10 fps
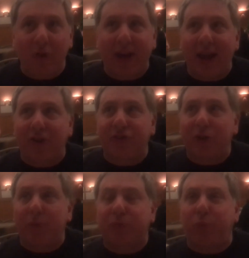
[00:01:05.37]
Okay, because
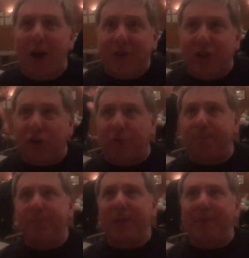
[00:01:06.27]
there was one
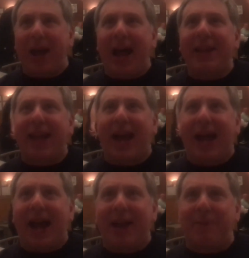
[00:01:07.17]
year,
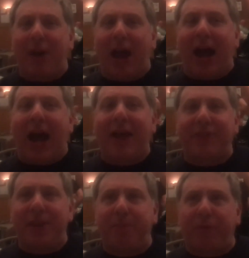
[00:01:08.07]
I
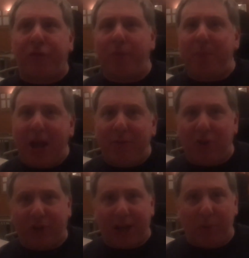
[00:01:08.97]
think before
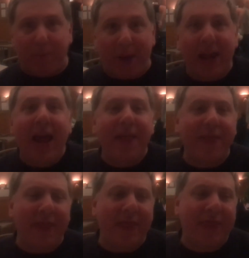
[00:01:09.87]
Mario came on back,
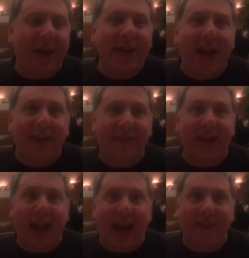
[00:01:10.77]
that he
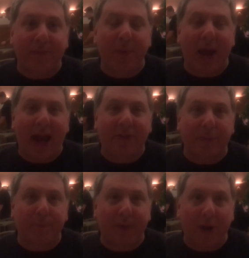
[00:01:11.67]
actually had
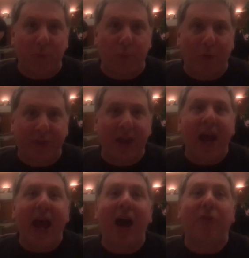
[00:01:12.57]
to play
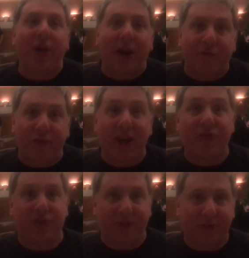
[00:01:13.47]
without
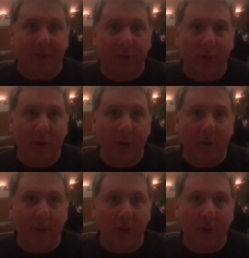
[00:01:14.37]
Francis.